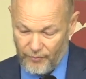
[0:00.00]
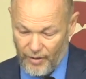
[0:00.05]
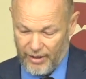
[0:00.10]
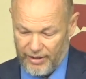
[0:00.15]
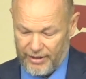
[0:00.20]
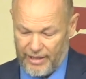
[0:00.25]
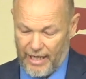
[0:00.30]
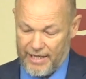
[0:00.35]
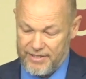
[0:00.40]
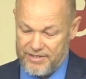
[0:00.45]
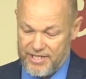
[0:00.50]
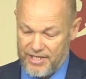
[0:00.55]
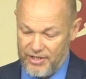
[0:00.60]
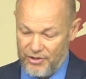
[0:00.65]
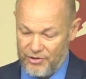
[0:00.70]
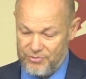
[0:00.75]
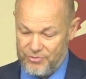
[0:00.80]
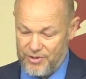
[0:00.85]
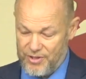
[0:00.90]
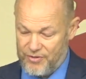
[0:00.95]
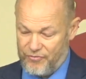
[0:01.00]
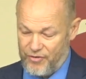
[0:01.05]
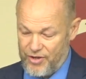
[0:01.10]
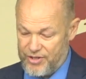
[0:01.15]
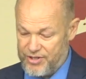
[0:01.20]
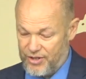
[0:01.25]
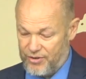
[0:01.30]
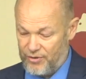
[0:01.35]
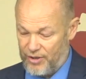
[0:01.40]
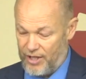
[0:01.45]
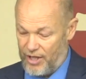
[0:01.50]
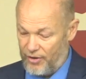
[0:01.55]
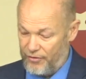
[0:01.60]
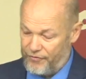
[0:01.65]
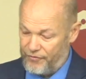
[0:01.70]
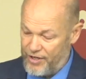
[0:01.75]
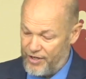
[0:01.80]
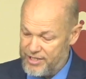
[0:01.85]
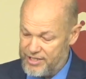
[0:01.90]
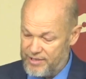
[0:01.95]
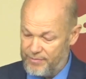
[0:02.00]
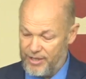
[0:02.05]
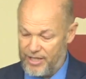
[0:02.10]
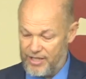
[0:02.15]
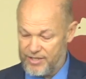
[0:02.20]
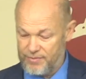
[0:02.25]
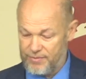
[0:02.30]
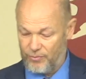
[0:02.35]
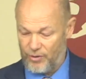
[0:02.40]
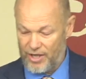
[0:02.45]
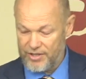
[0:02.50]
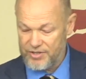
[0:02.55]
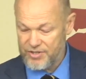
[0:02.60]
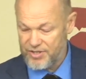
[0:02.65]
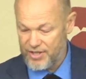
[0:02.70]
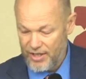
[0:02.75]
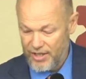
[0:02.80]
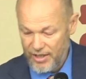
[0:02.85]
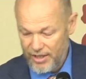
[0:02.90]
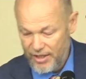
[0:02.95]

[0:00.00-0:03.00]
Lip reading: God deals with his physical health, feeds him and gives him rest.